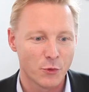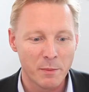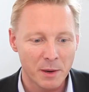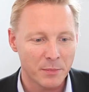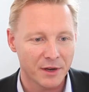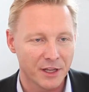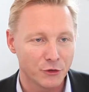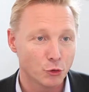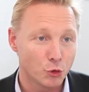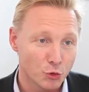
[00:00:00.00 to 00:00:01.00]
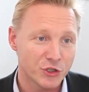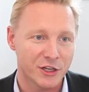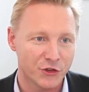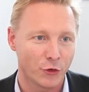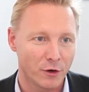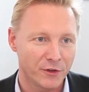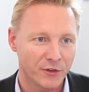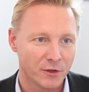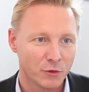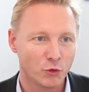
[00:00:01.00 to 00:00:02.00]
Remember that you do shared
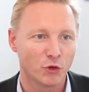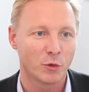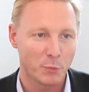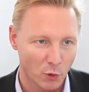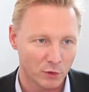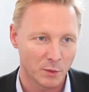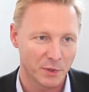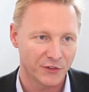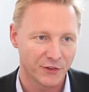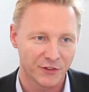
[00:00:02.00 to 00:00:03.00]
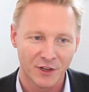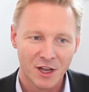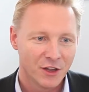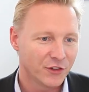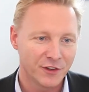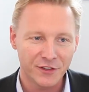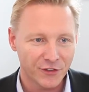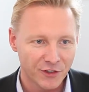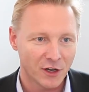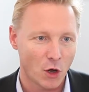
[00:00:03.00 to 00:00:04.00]
service to support the business. So this
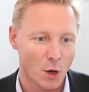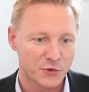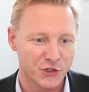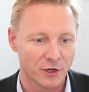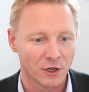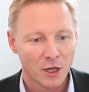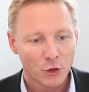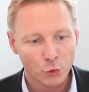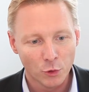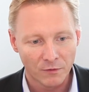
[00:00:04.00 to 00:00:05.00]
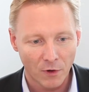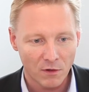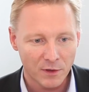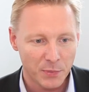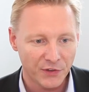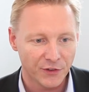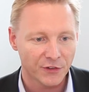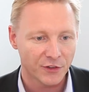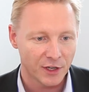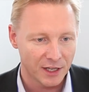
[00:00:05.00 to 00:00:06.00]
is not optional. You involve the
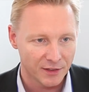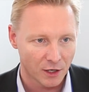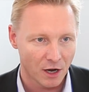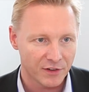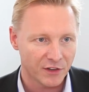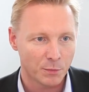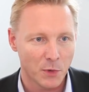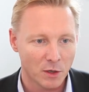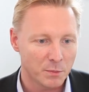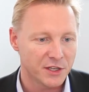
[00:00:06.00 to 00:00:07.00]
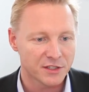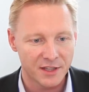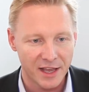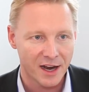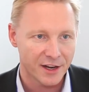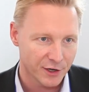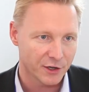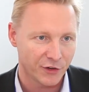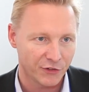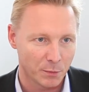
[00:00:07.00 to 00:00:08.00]
business in the governance model because they are your
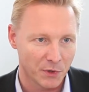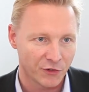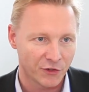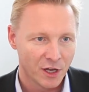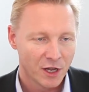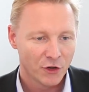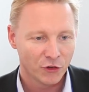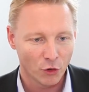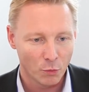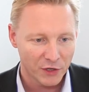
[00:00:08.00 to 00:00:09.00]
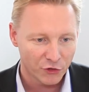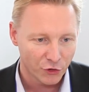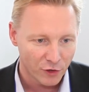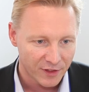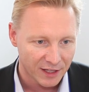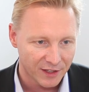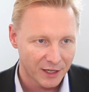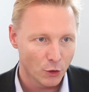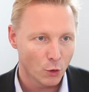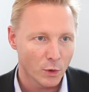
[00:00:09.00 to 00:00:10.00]
customers. So make sure that they
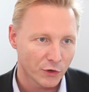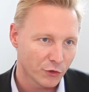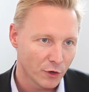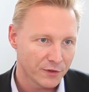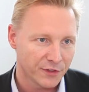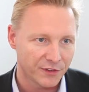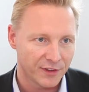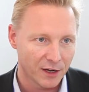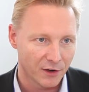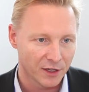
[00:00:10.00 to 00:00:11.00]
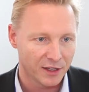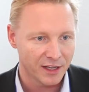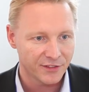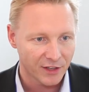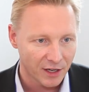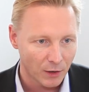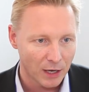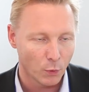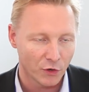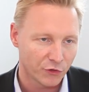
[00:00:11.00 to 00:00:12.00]
know what services they're going to get,
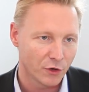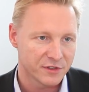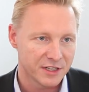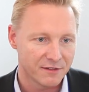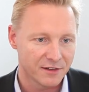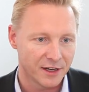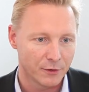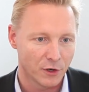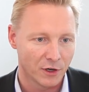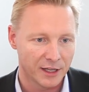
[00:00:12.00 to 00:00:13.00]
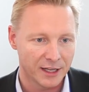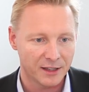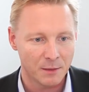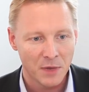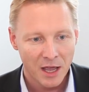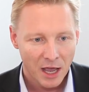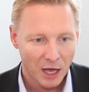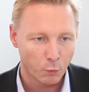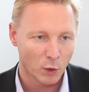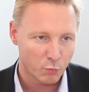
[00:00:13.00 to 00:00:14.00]
at what service level they are going to get them,
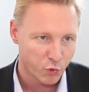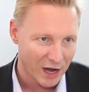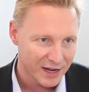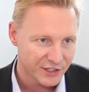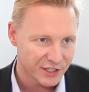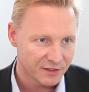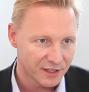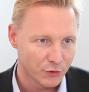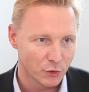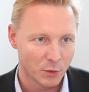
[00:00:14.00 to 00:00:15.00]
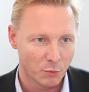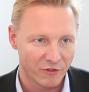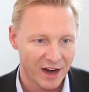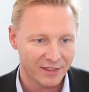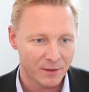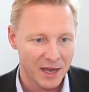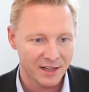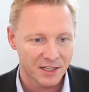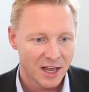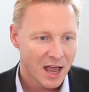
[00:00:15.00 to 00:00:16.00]
at what price that you can provide them
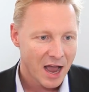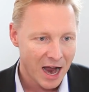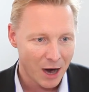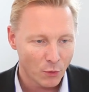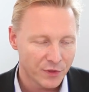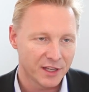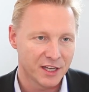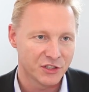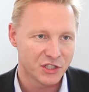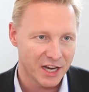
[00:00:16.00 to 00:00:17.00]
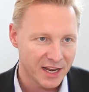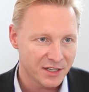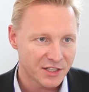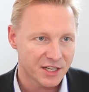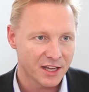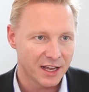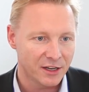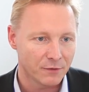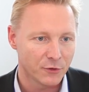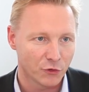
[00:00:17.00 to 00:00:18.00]
at, how they can change
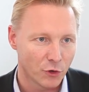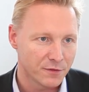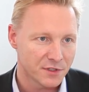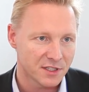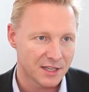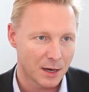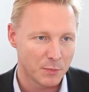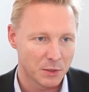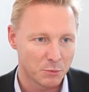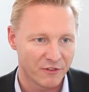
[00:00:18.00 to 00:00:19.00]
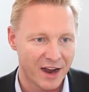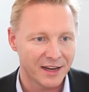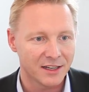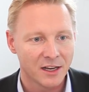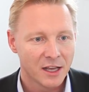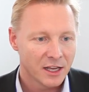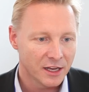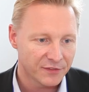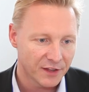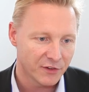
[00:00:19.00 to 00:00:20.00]
any of the services that are being provided,
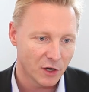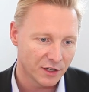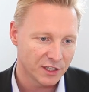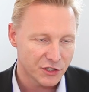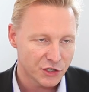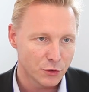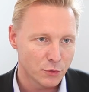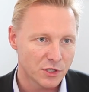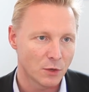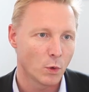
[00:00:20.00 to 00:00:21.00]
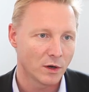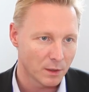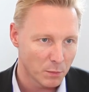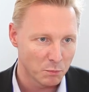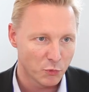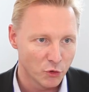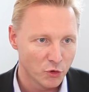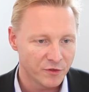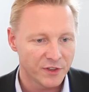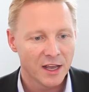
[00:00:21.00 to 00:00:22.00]
if they've got issues and want them
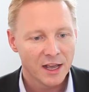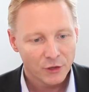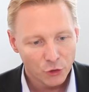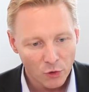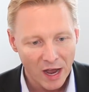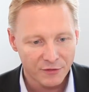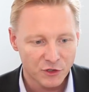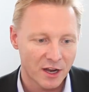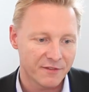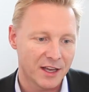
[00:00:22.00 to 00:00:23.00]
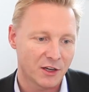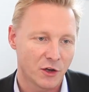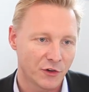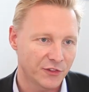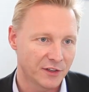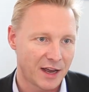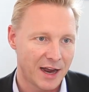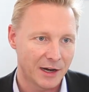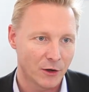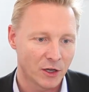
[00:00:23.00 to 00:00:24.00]
improved. You have to have that constant
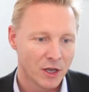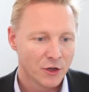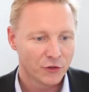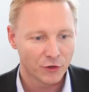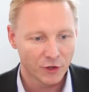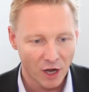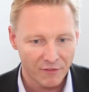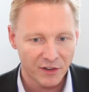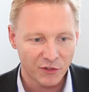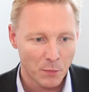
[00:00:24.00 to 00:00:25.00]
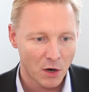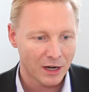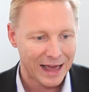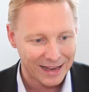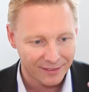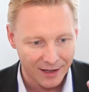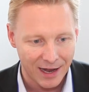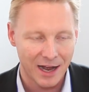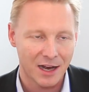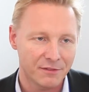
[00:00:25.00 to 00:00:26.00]
dialogue. So the governance model, at the
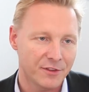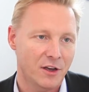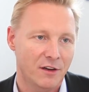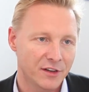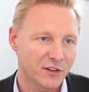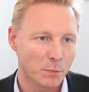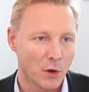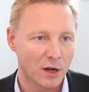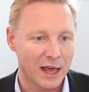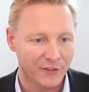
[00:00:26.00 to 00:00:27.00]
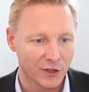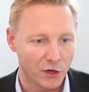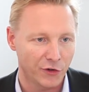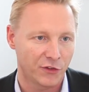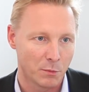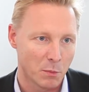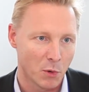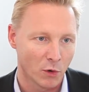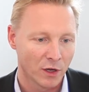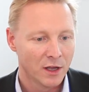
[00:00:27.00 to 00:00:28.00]
heart of the governance model, has a customer
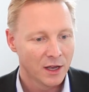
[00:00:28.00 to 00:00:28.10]
board.